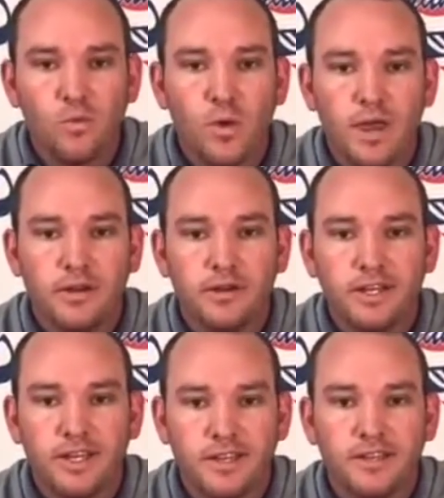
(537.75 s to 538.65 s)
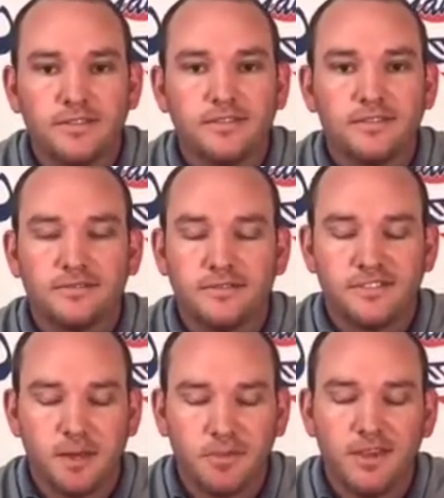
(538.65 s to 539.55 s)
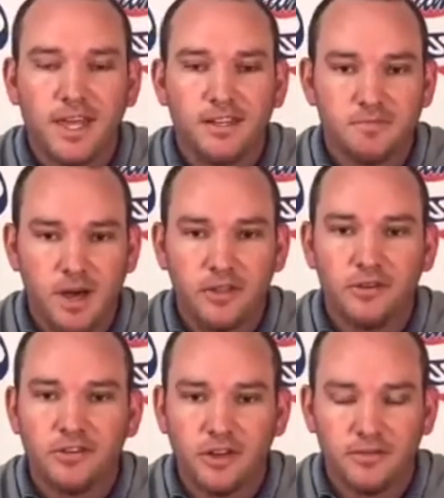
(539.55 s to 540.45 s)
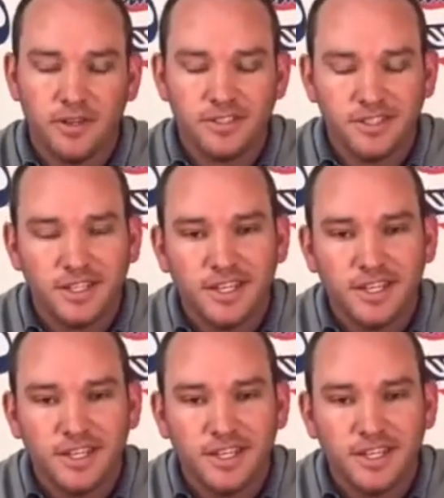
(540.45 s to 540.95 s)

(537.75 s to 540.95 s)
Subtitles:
weather is something that has bothered a ton of us.